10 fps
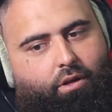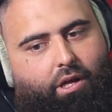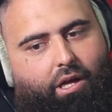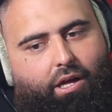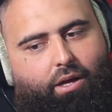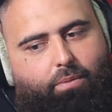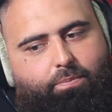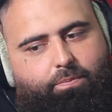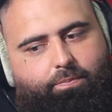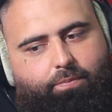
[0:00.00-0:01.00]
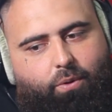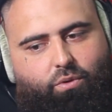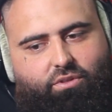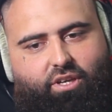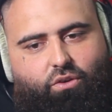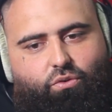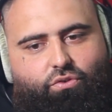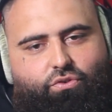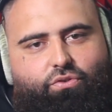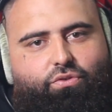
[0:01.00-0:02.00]
I wouldn't say good
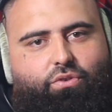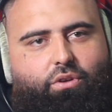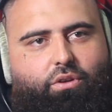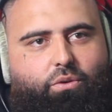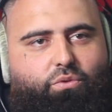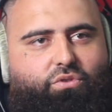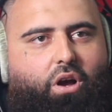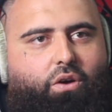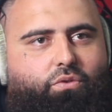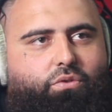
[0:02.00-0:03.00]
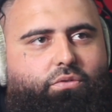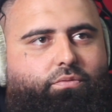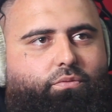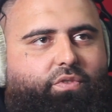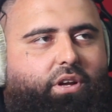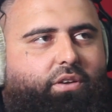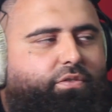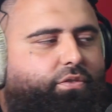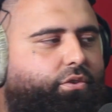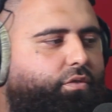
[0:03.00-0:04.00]
news. It was going good. We've had a few